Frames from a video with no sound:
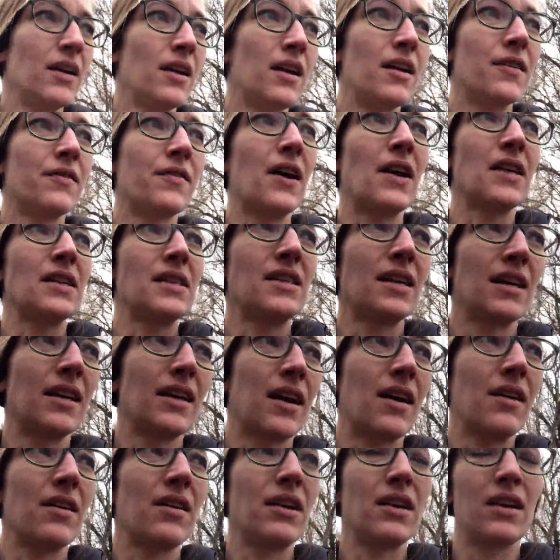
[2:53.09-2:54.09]
if I
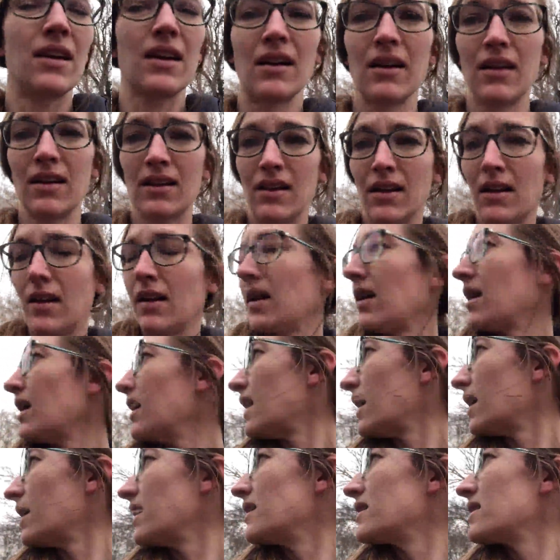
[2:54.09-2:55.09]
stand out here
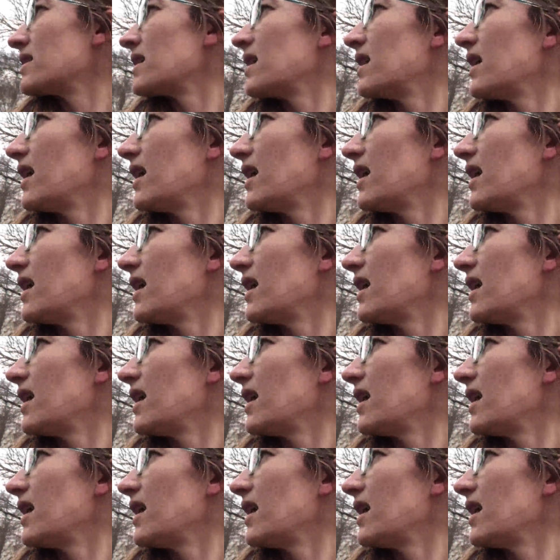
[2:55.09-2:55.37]
and